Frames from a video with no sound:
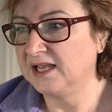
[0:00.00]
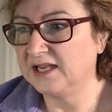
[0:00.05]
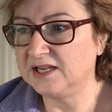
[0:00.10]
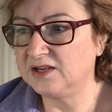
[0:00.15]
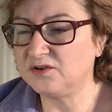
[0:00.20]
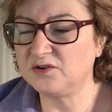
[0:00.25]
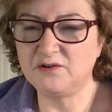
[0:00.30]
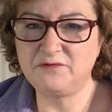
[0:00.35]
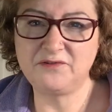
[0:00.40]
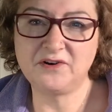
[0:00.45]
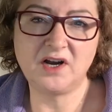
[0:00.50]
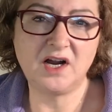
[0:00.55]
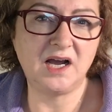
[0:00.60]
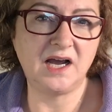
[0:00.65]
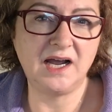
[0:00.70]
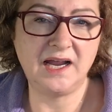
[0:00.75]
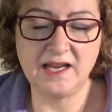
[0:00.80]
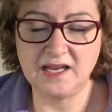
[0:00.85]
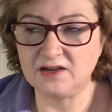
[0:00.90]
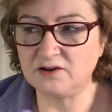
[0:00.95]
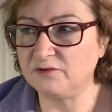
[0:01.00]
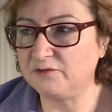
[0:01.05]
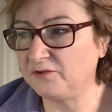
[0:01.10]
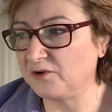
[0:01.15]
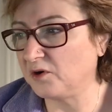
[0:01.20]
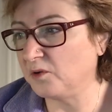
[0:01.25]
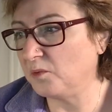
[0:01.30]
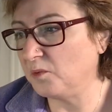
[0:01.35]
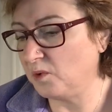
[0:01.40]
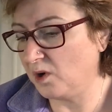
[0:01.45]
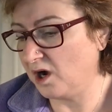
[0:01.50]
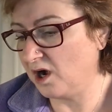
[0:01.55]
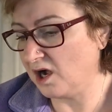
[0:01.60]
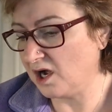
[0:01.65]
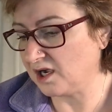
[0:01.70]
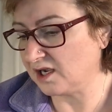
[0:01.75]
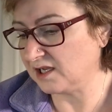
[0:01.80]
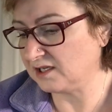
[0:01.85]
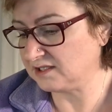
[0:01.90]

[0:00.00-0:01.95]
you know, go for a hike, go for a walk.